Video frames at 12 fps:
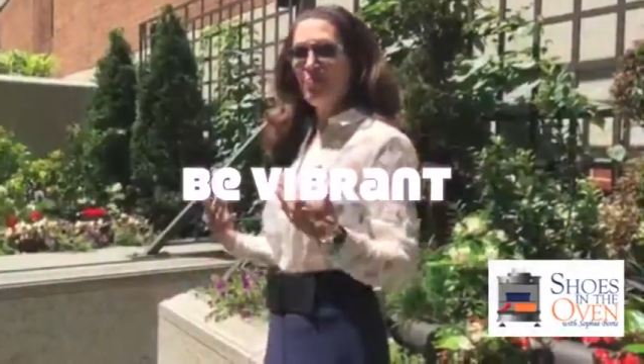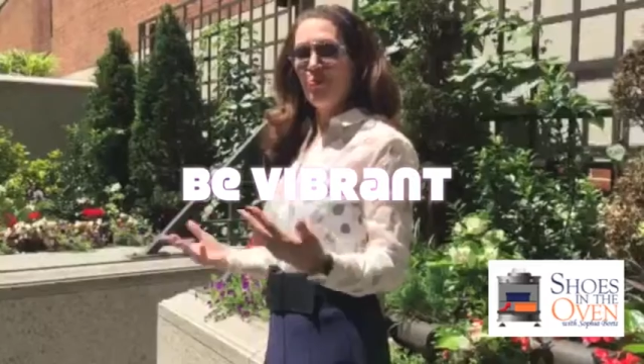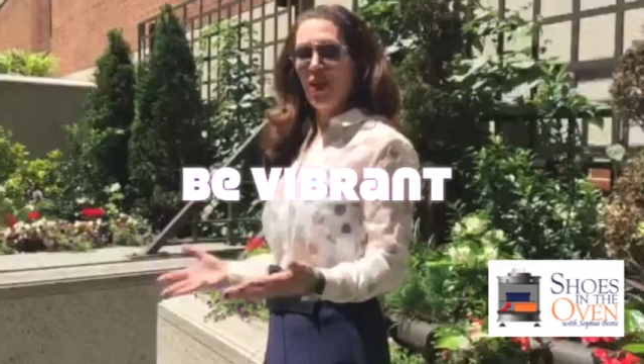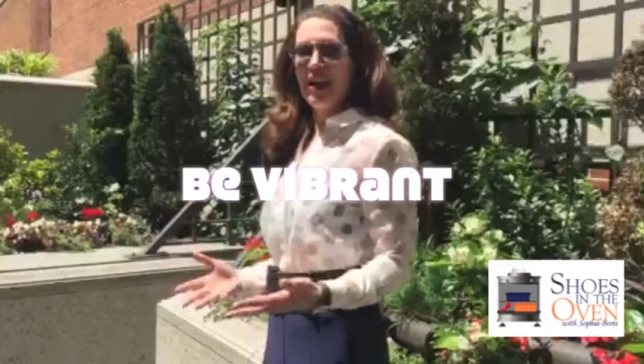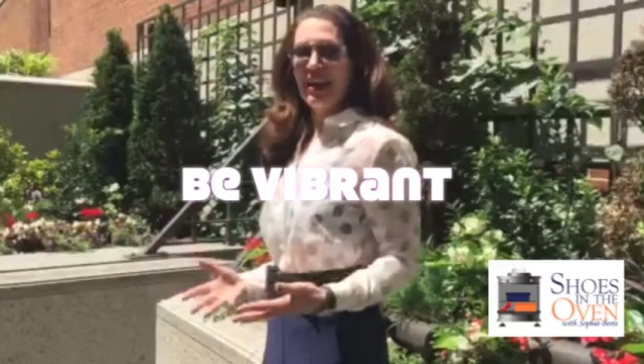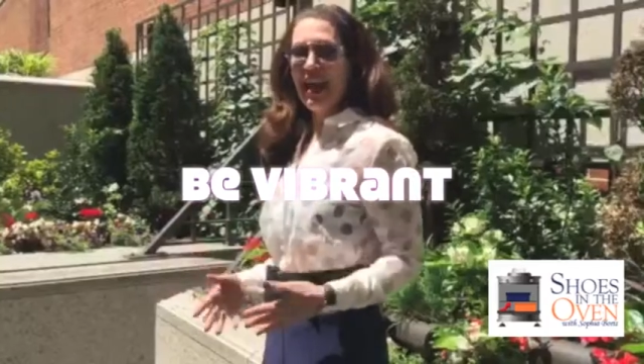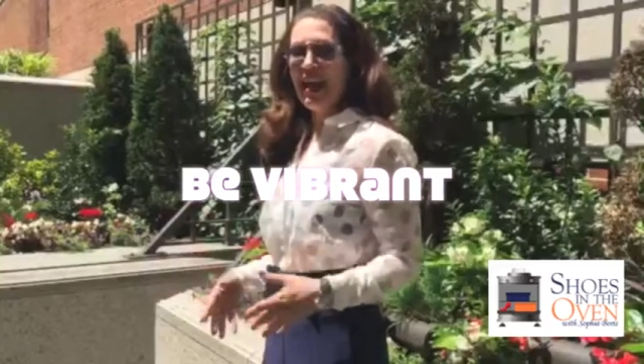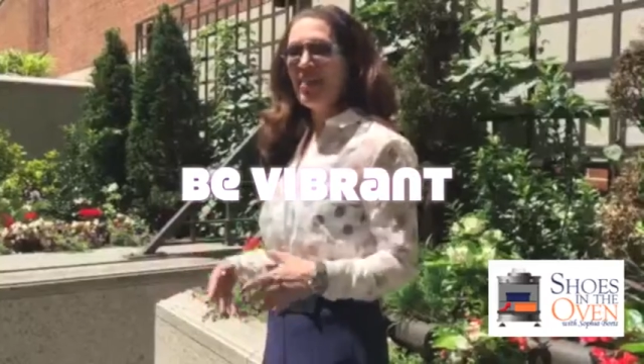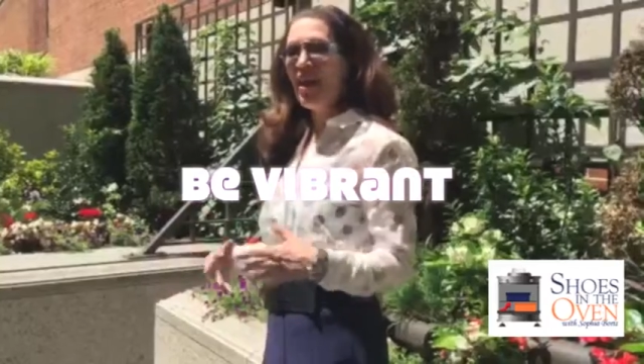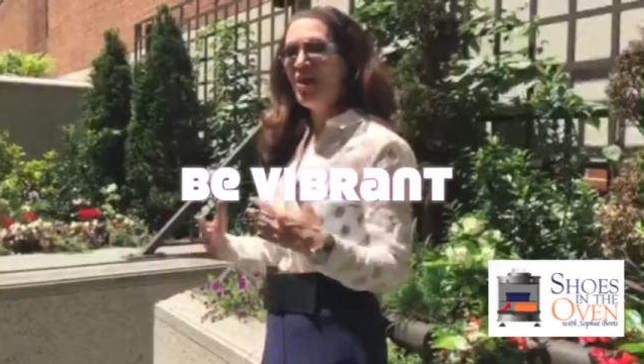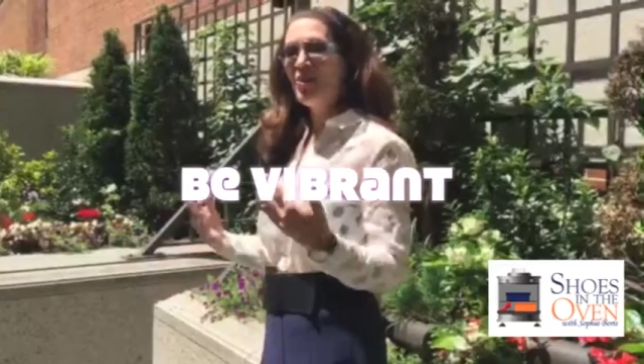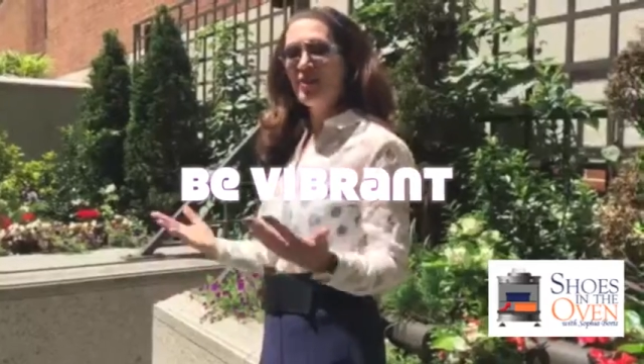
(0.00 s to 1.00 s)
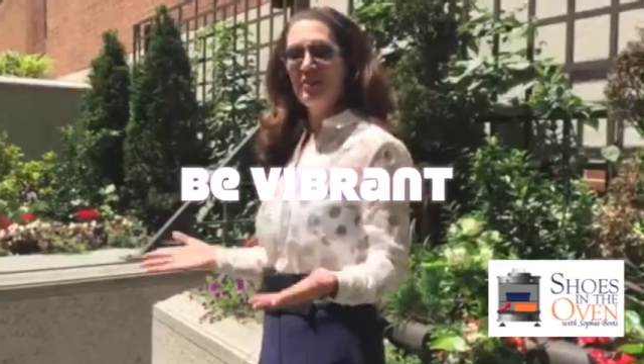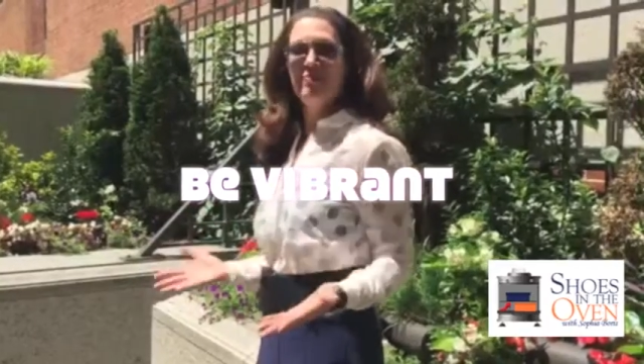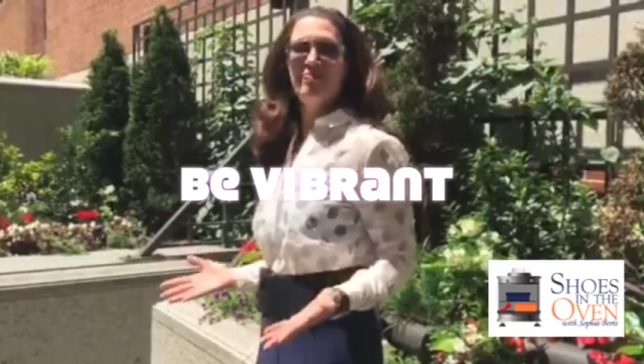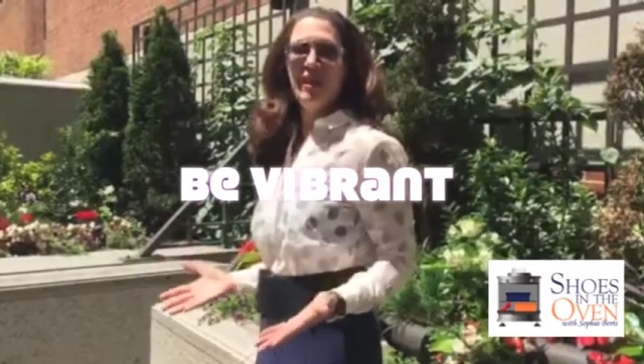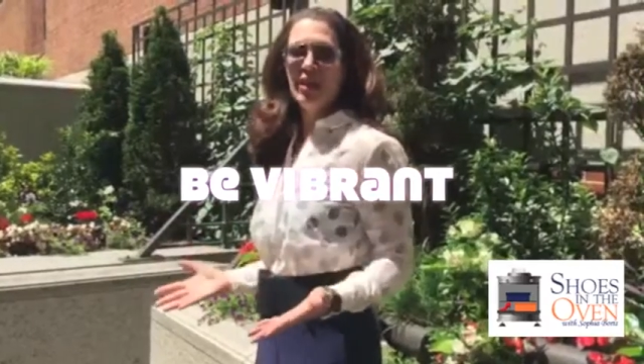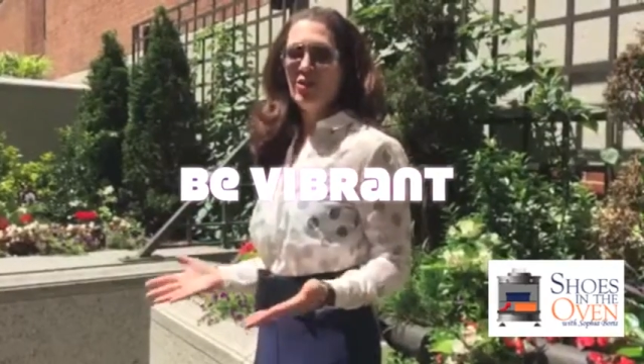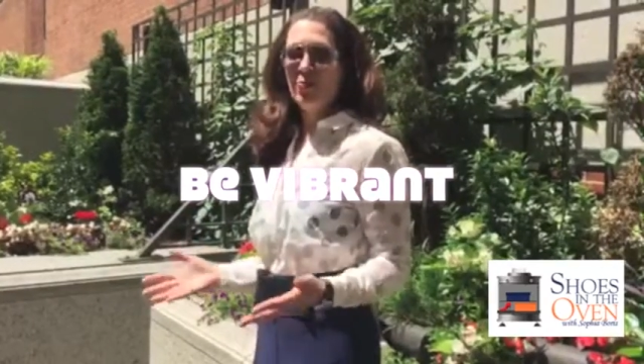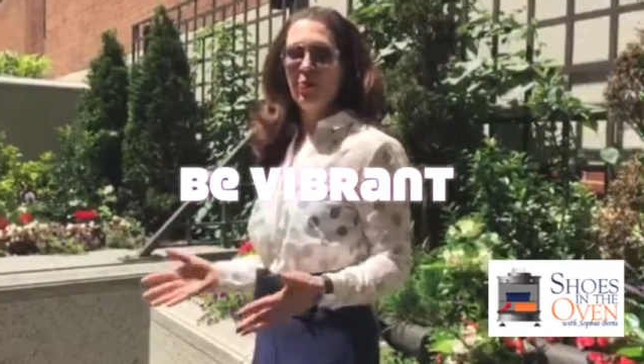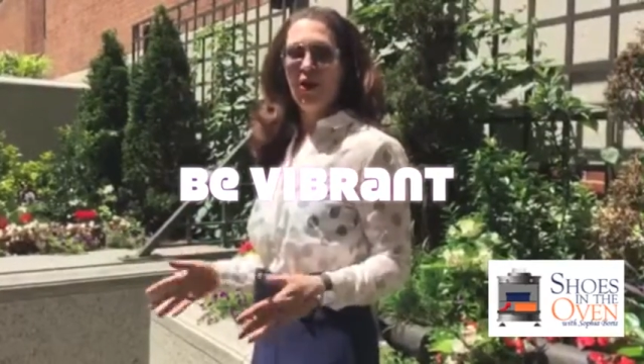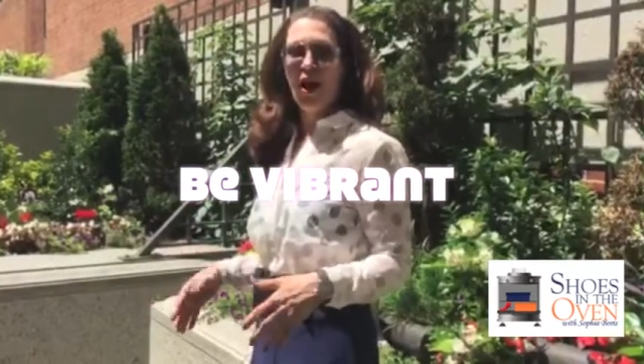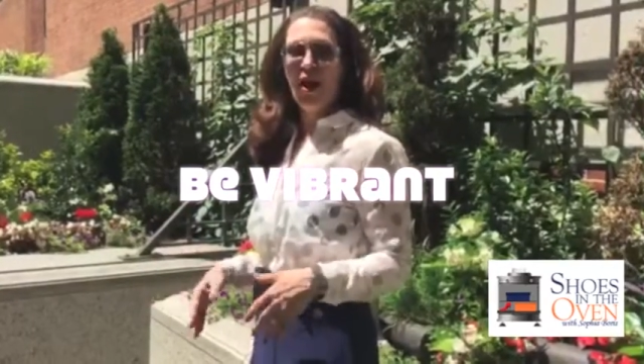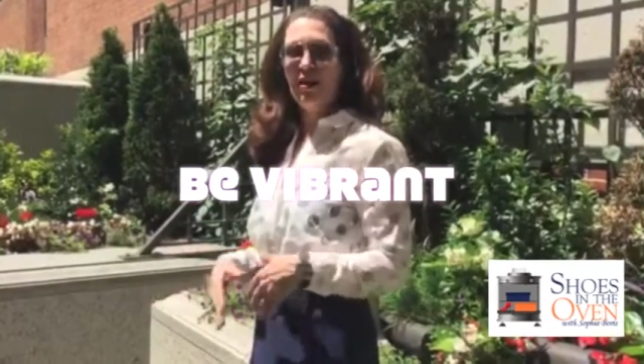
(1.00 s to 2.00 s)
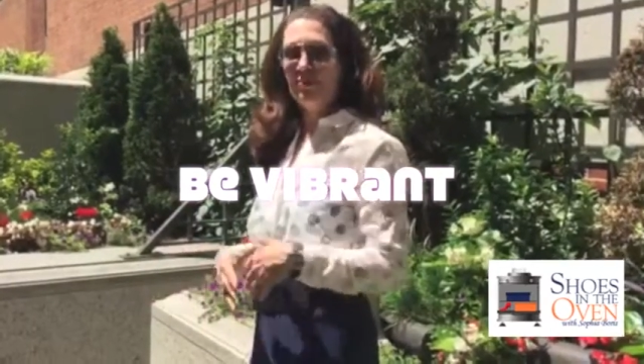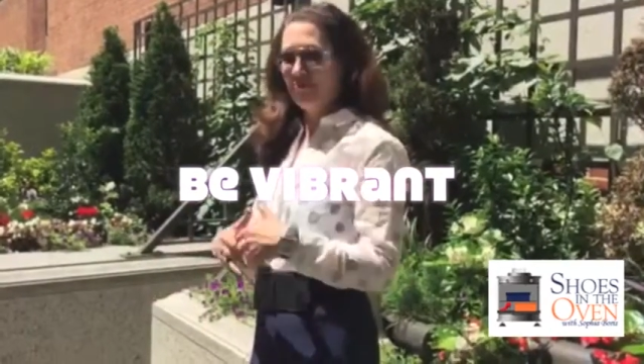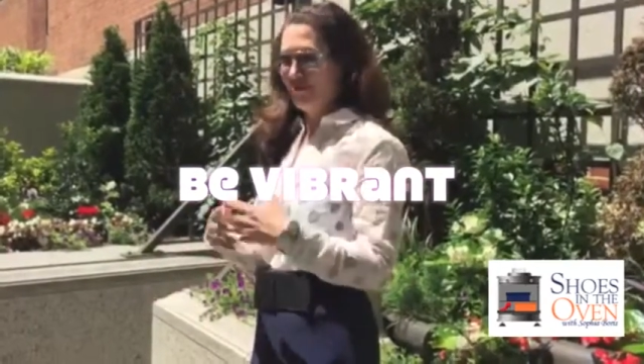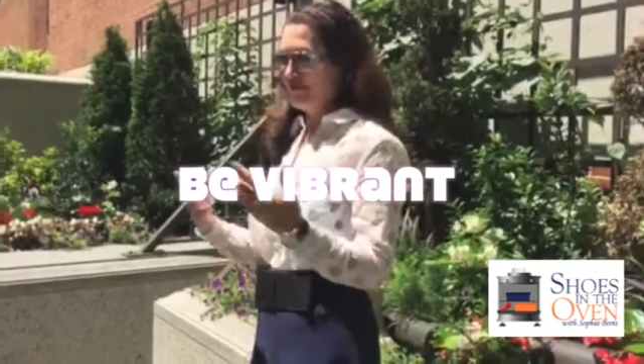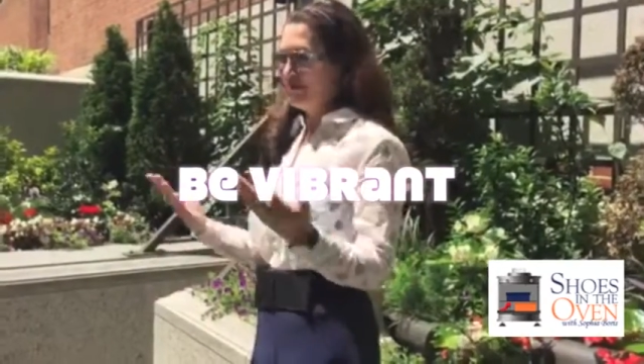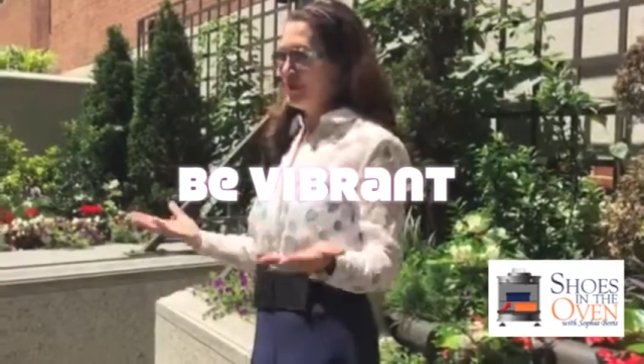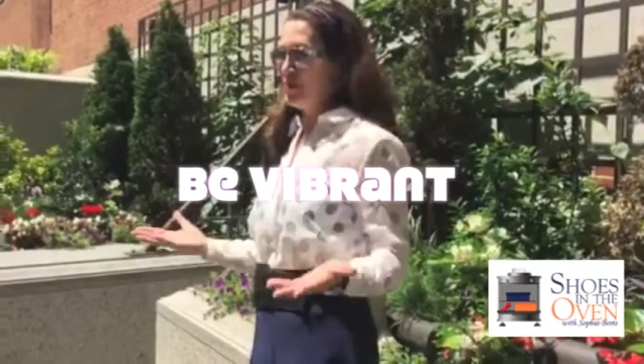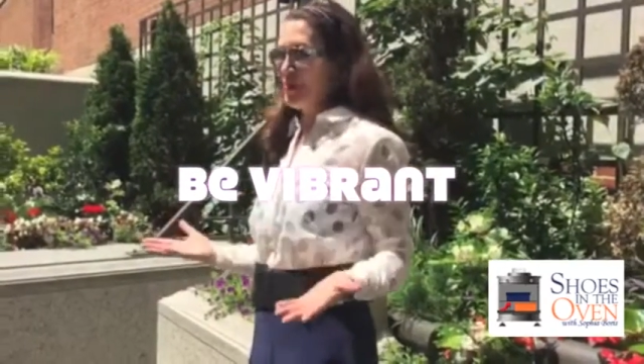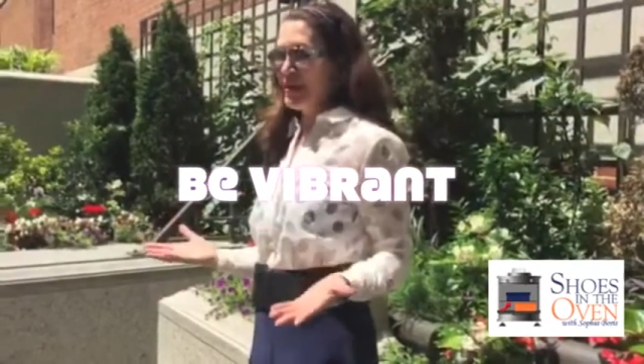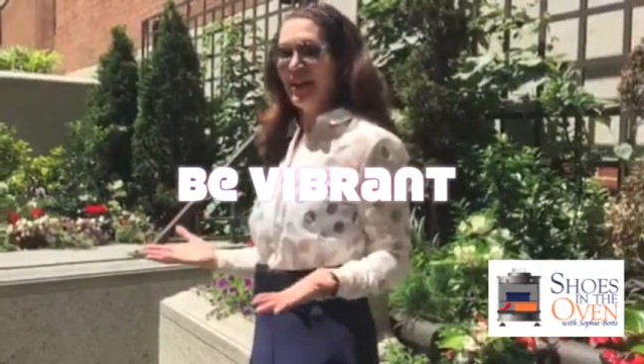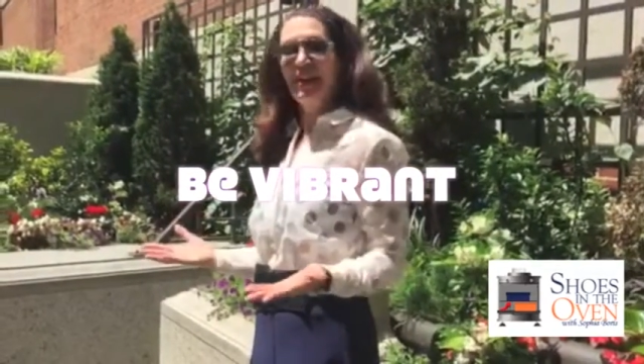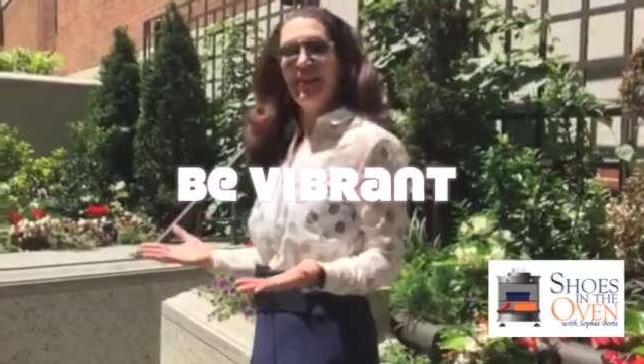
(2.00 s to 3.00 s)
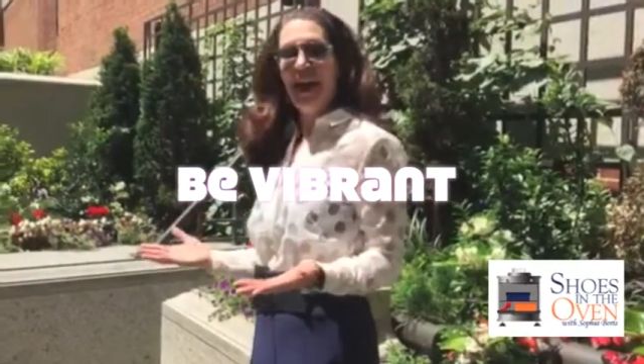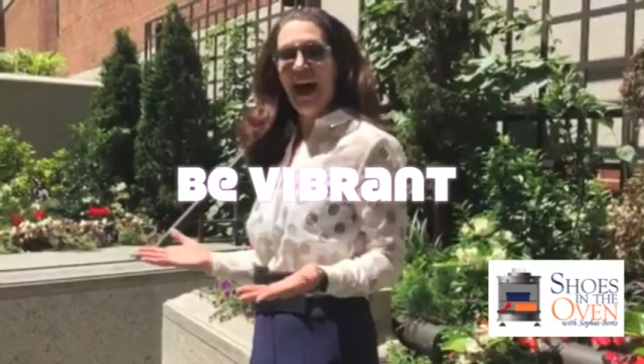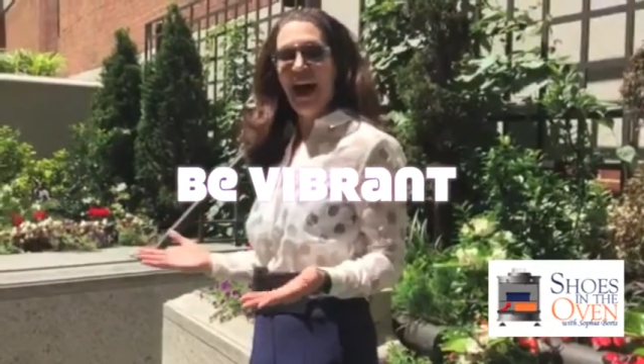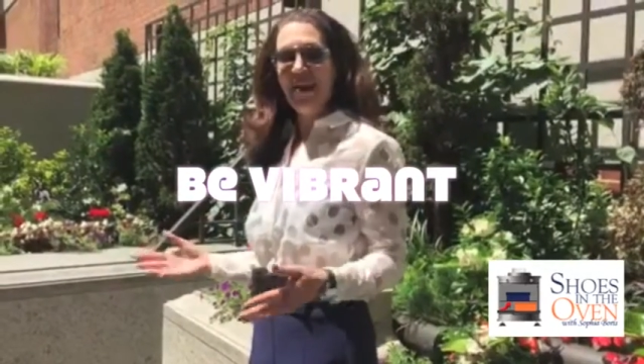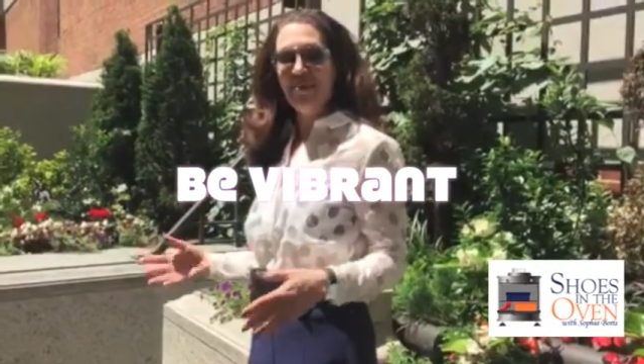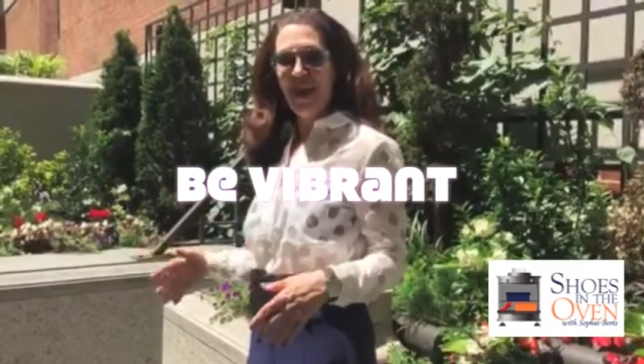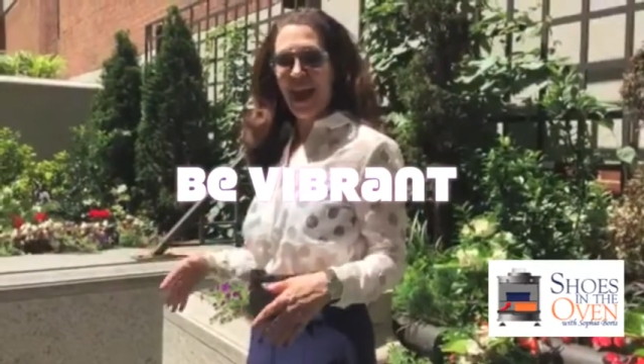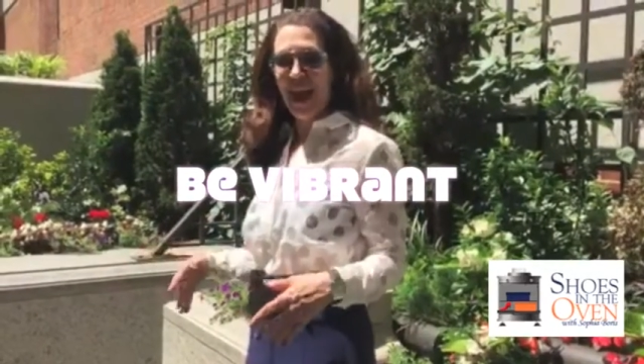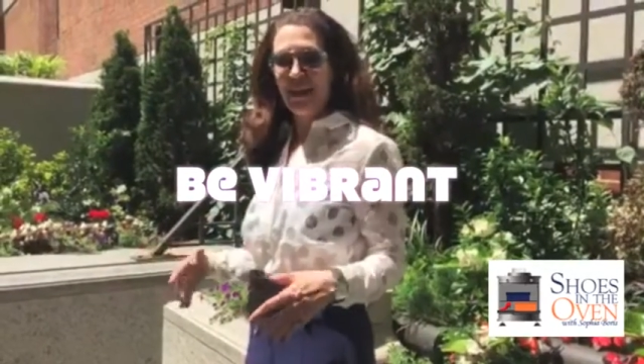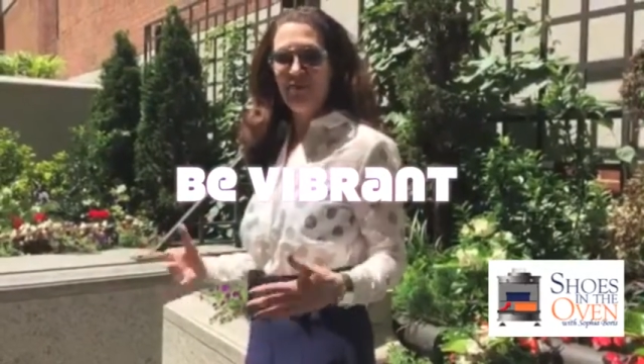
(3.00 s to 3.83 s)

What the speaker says: bright yellow, get your bra to be alive and